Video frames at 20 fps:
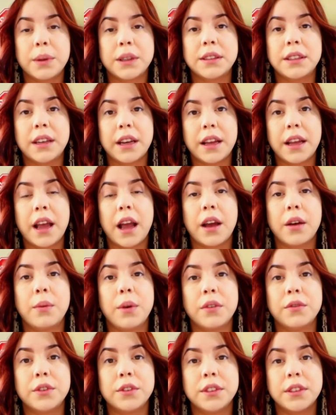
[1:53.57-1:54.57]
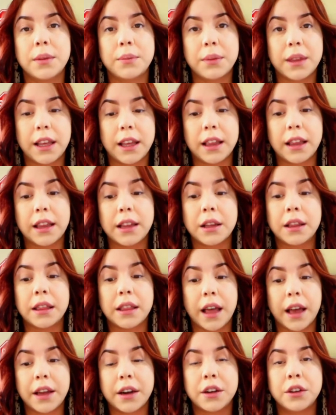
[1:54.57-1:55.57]
but today I went for something
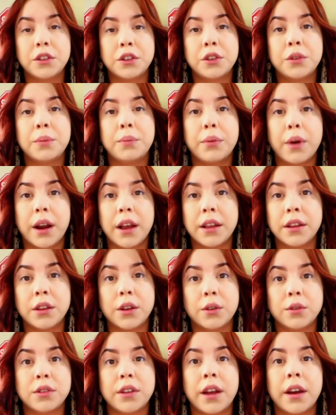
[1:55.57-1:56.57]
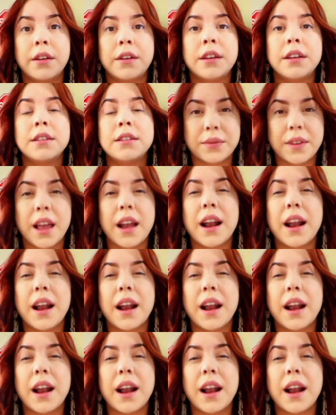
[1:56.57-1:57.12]
lighter to brighten those areas.